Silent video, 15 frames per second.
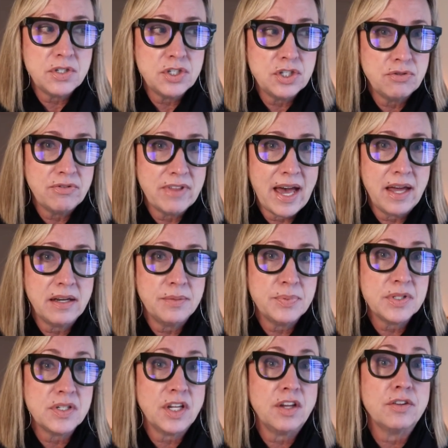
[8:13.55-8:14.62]
to that
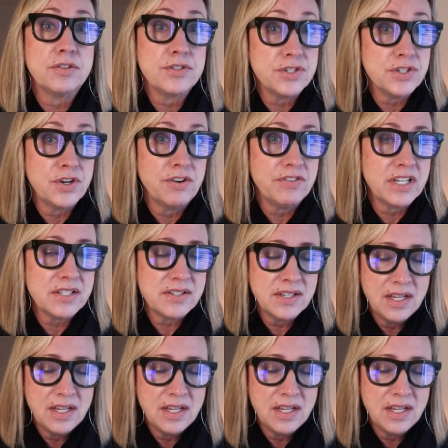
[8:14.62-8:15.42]
particular service.